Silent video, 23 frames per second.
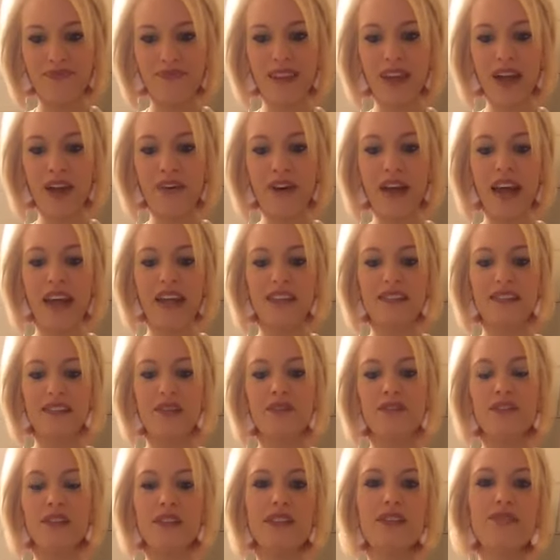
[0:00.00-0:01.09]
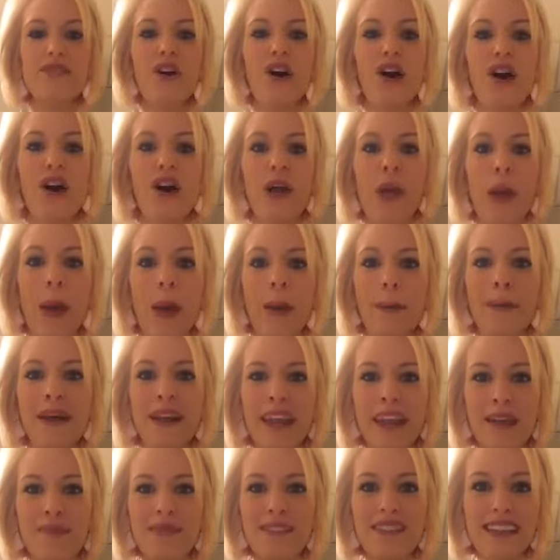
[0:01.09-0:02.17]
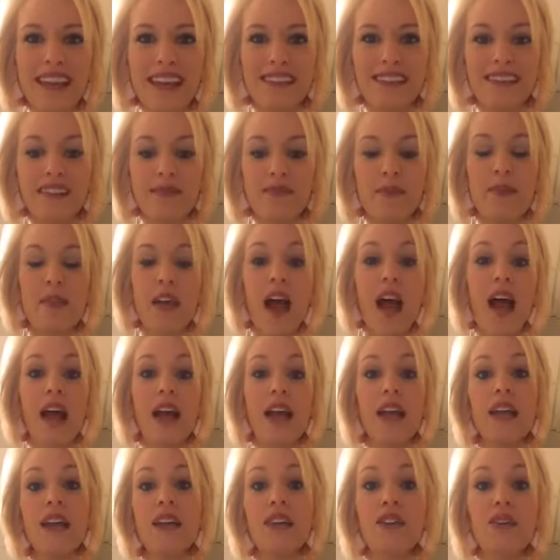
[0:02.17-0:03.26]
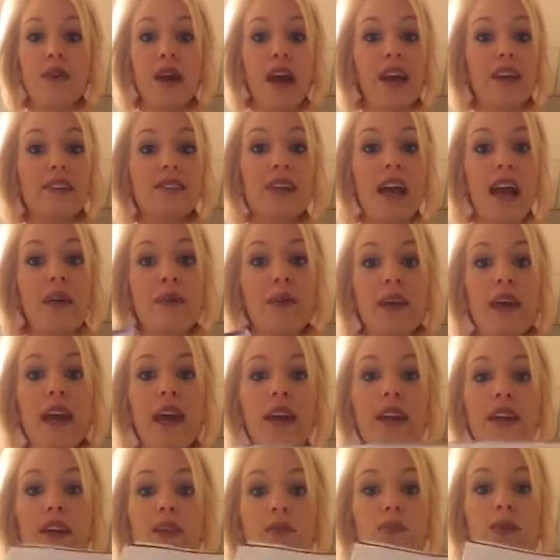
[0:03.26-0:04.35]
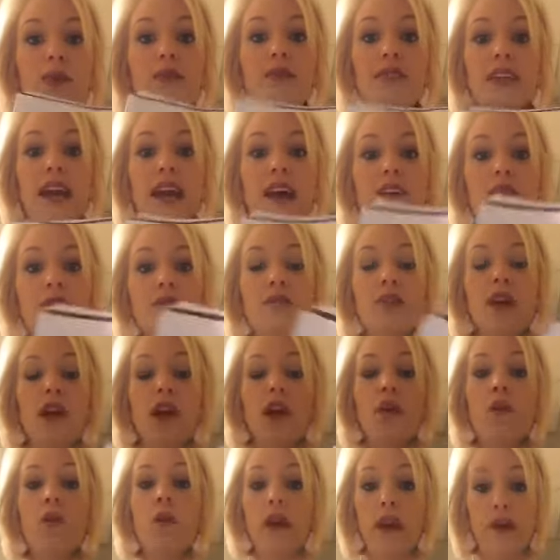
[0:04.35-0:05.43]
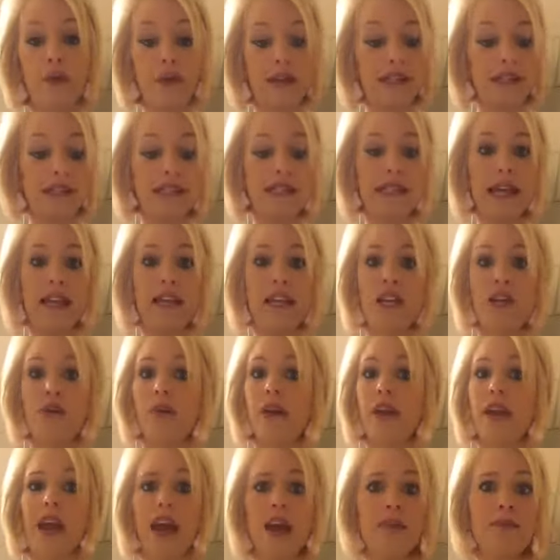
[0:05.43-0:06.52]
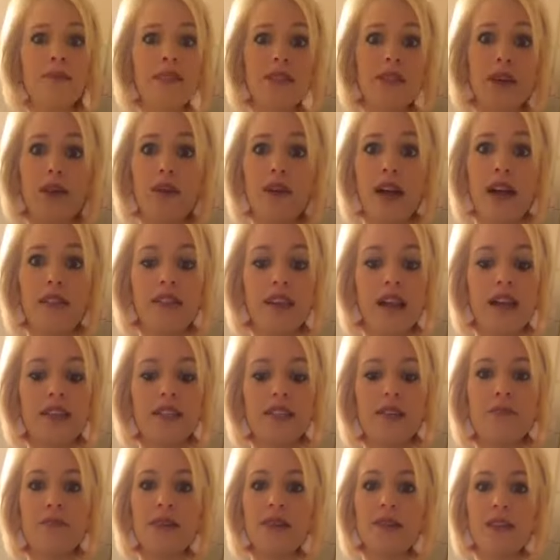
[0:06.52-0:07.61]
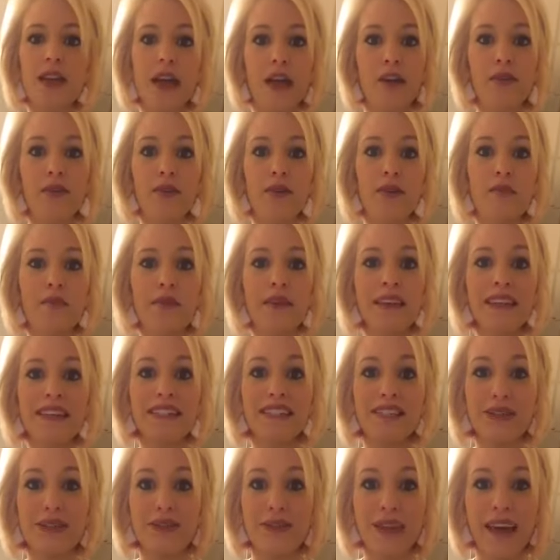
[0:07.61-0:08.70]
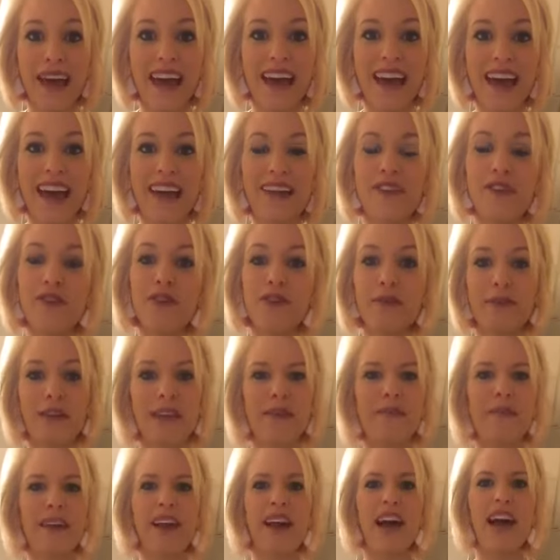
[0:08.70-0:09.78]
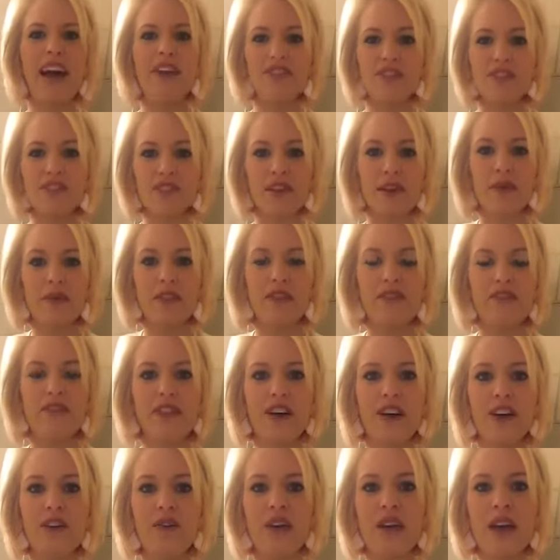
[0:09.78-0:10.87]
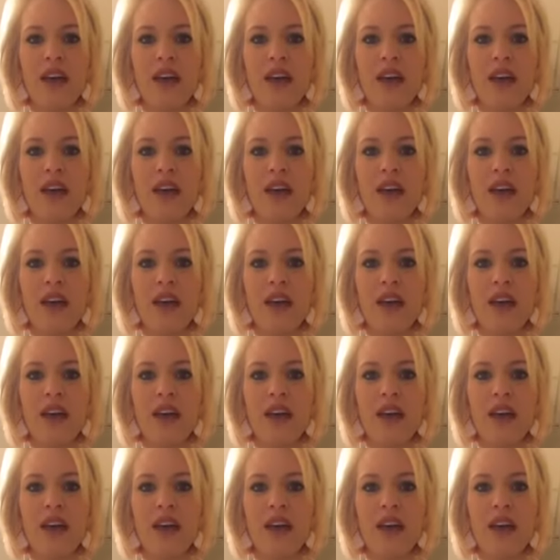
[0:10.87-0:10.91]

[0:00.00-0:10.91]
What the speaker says: Okay, so first of all, my name is Kasie Smith. I went ahead and wrote down what I wanted to say to you, and I'm so glad that I did because I don't normally do that. I normally am like, oh, I'll just go with the flow.